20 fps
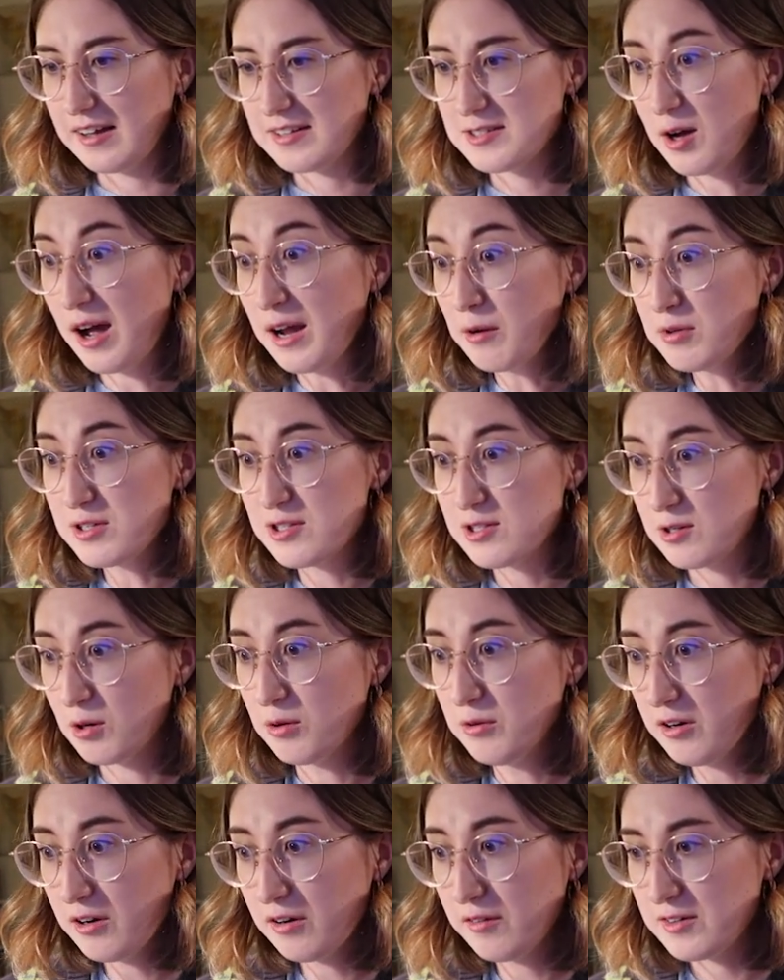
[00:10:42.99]
So I was
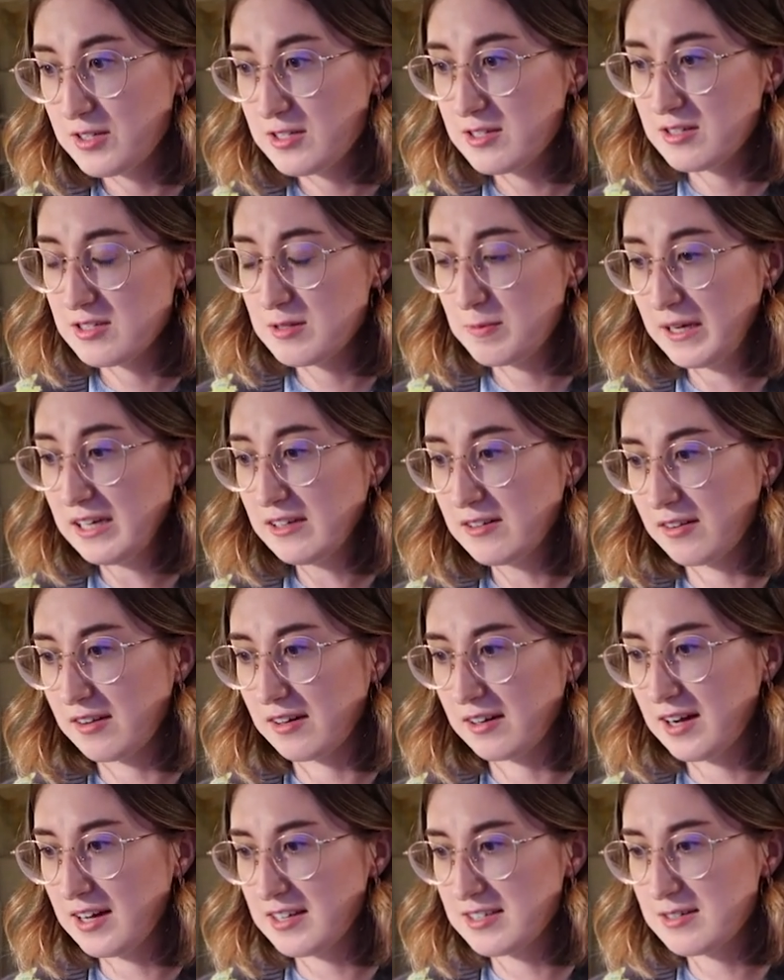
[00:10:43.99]
so nervous to speak to
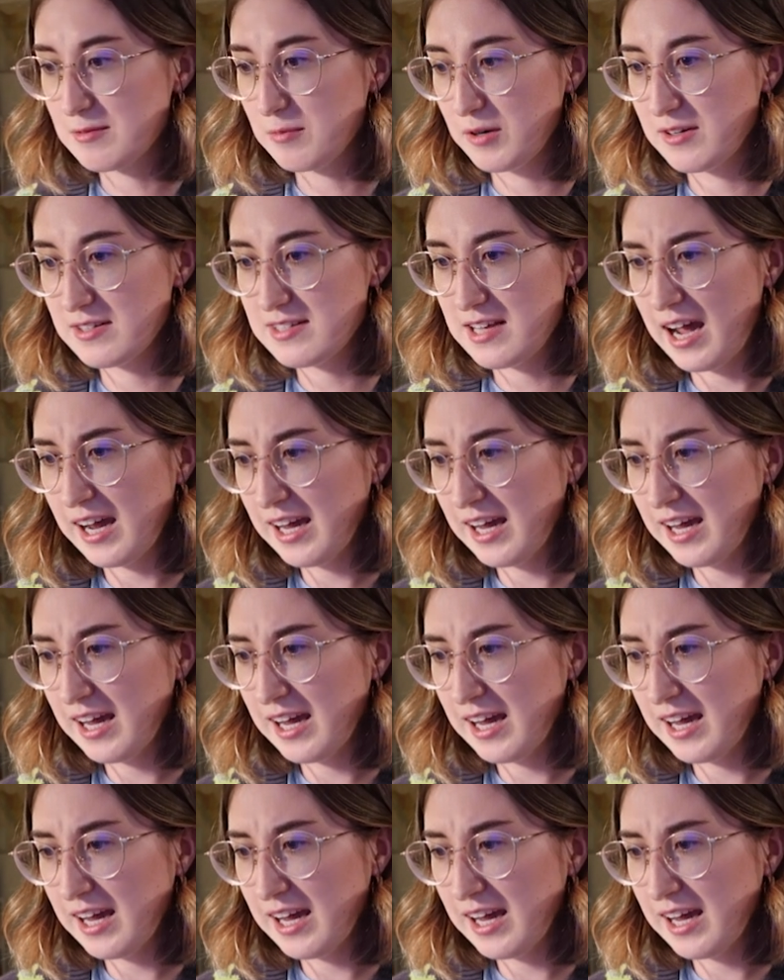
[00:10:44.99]
the customers.